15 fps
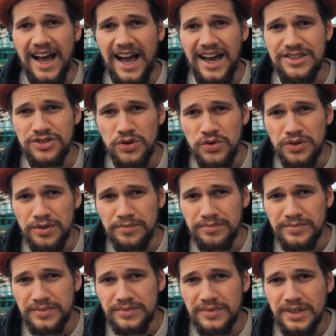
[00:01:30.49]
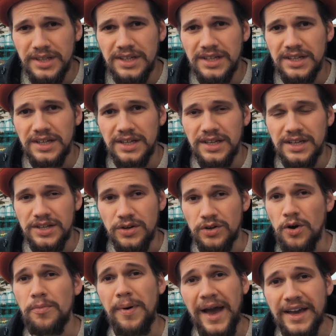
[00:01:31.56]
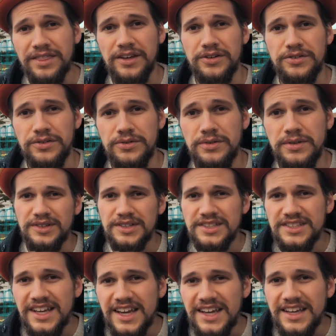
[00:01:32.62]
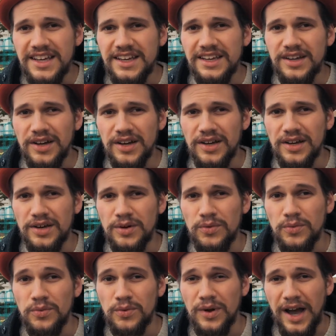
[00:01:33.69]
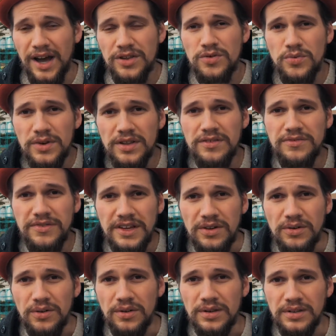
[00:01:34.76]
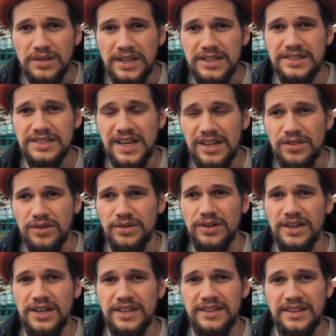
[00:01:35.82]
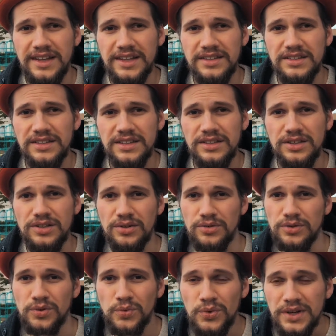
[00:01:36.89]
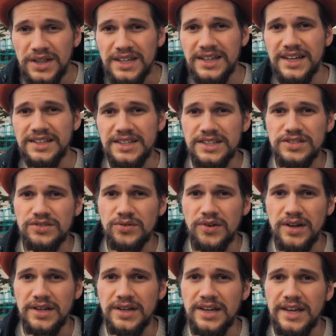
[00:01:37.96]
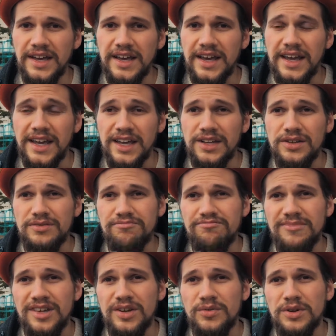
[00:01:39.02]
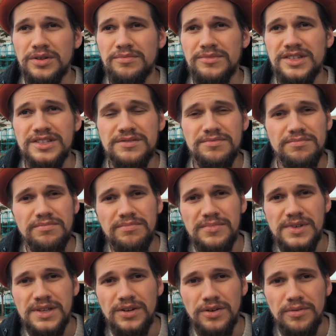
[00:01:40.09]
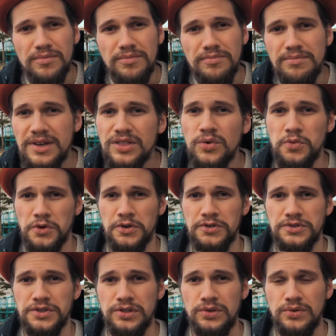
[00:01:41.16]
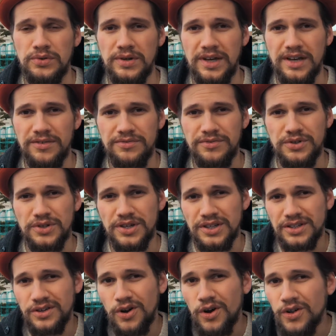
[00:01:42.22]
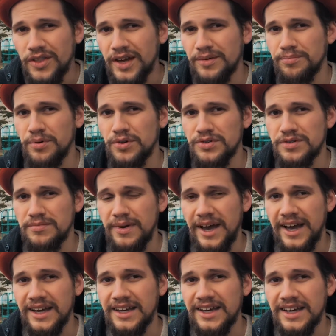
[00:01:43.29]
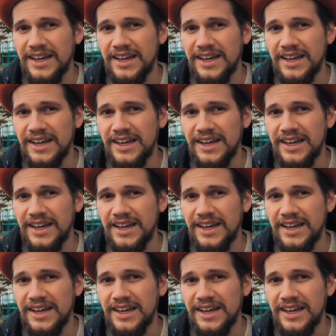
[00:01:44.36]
I told him, you know, go back there, dude. Say uh, how you really feel. Like, tell her that, you know, you really like this shrine and it would just, you know, mean the world to you if you could call that person back